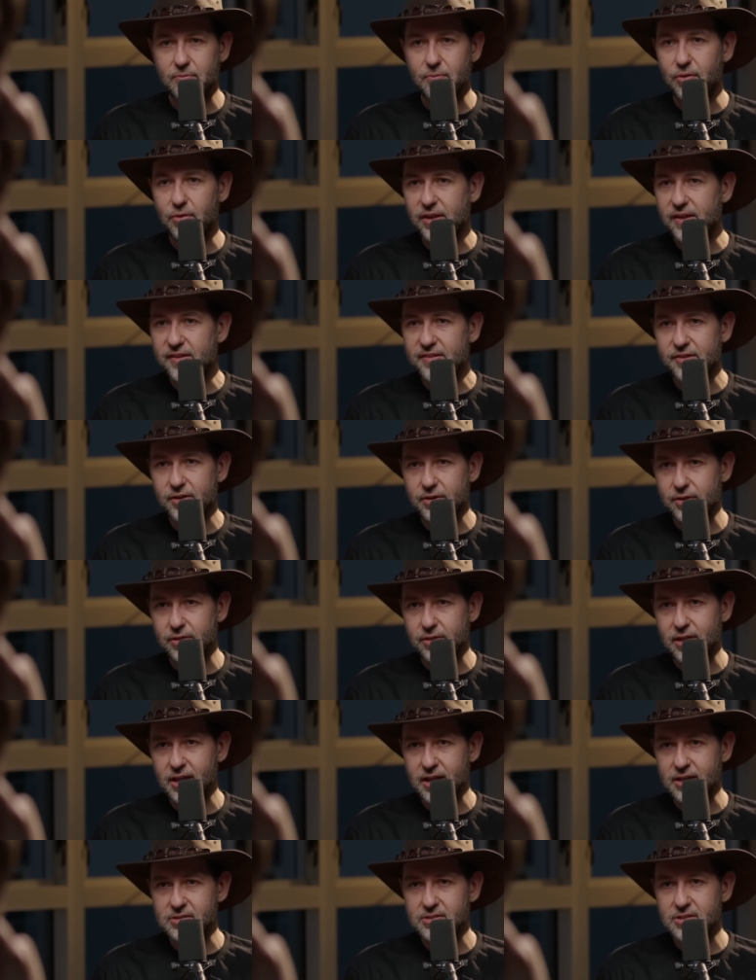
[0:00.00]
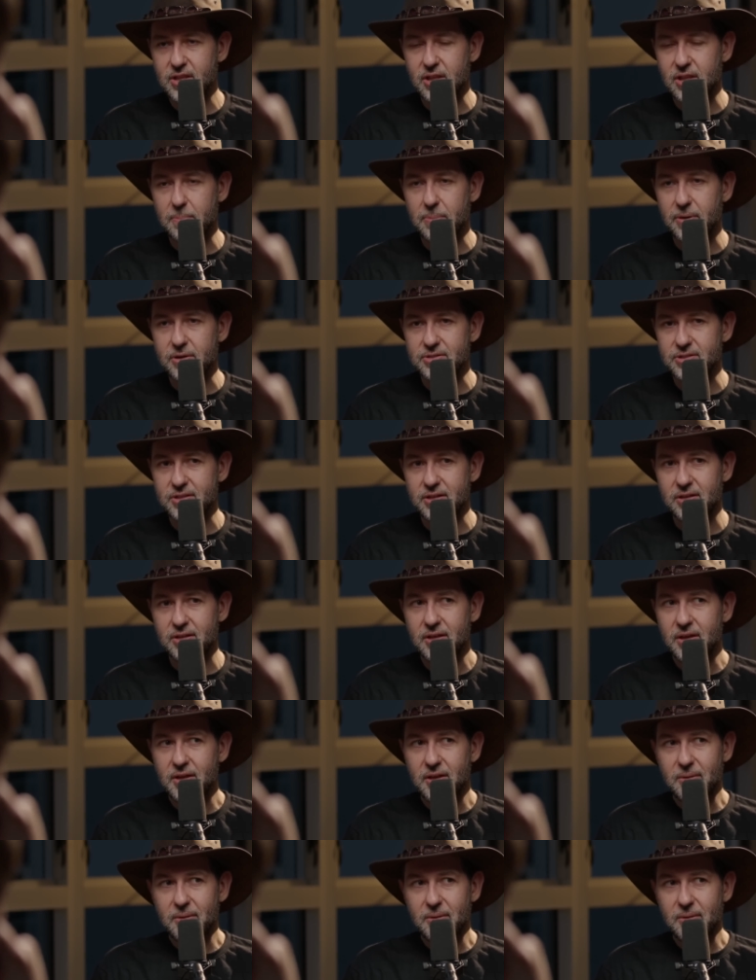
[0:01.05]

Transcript: release certain things to the person,